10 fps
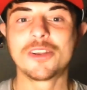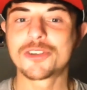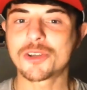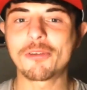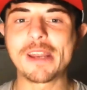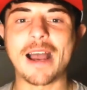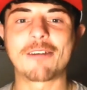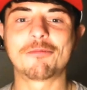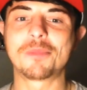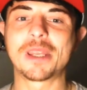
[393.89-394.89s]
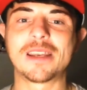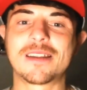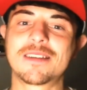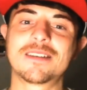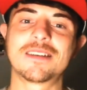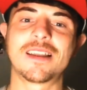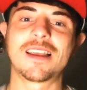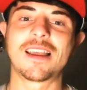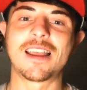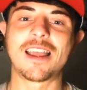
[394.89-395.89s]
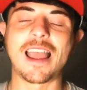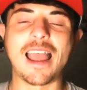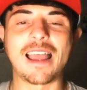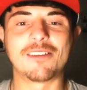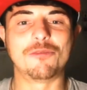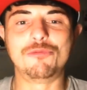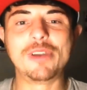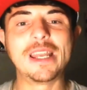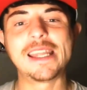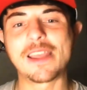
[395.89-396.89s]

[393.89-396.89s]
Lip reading: Sorry I haven't been really